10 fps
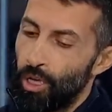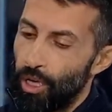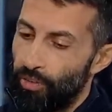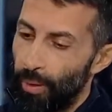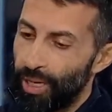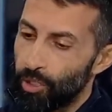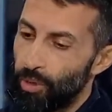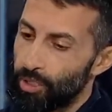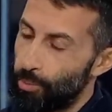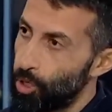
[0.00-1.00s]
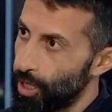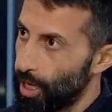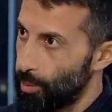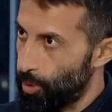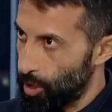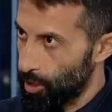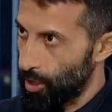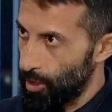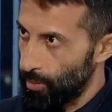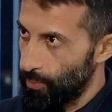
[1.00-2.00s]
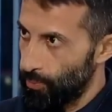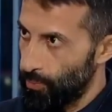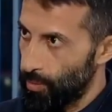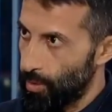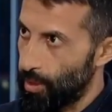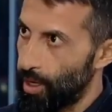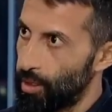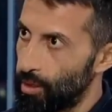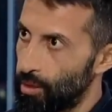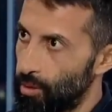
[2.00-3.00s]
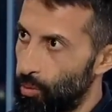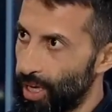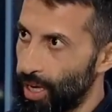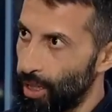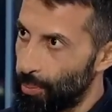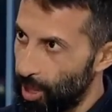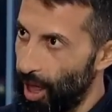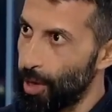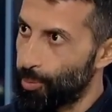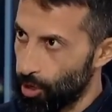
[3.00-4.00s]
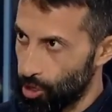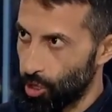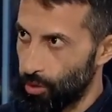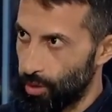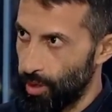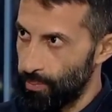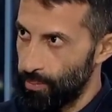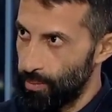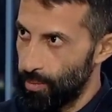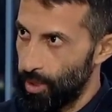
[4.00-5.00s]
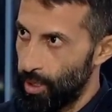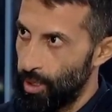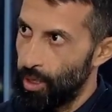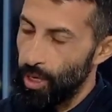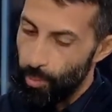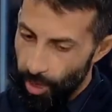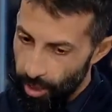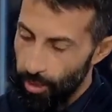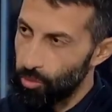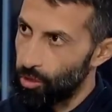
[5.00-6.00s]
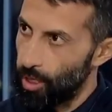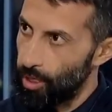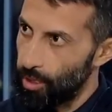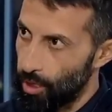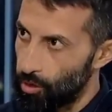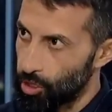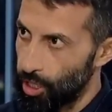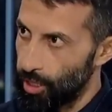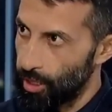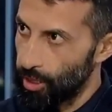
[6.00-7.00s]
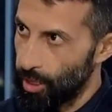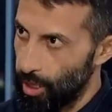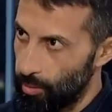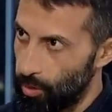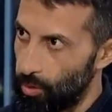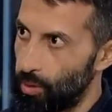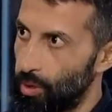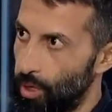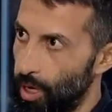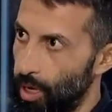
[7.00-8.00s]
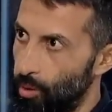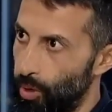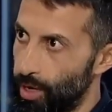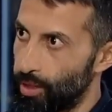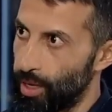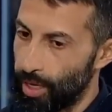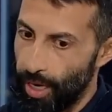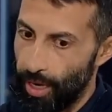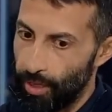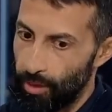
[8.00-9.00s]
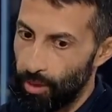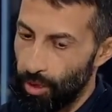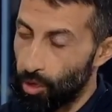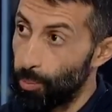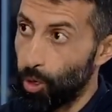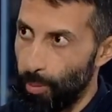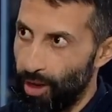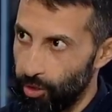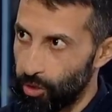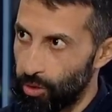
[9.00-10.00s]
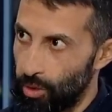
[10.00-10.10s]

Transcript: If Hamas was a political party, then we can apply pressure on them, bring them to the negotiating table where they can compromise.